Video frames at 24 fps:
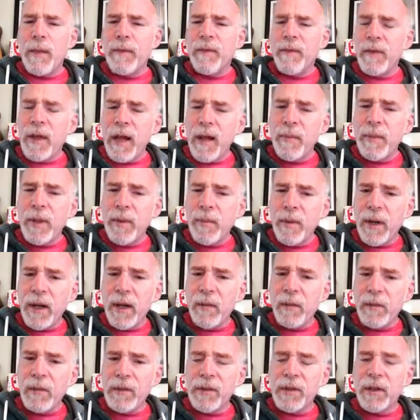Floppy
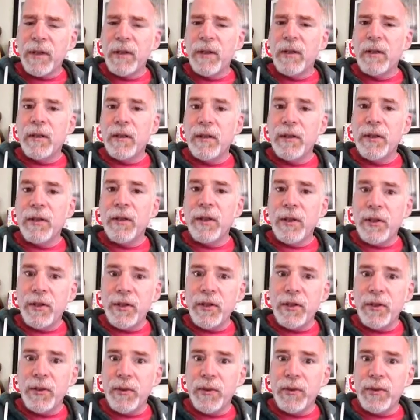Bibles, dirty
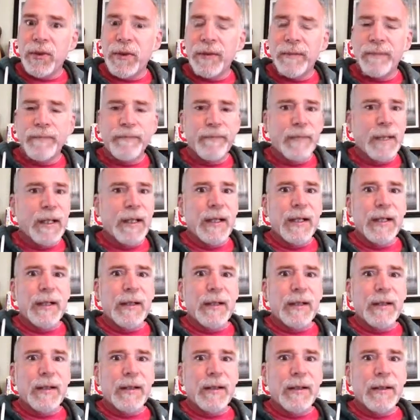shoes.
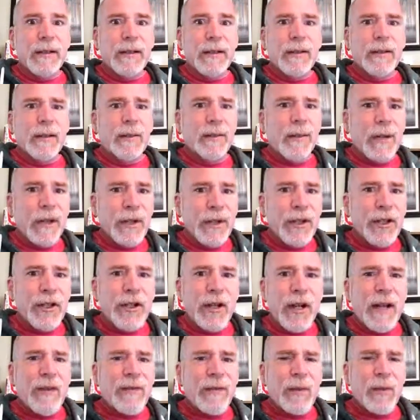Why don't you
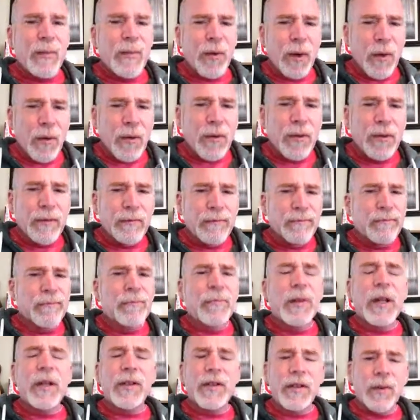try for both?
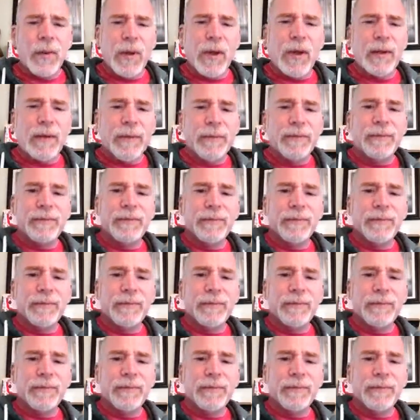Bless you all.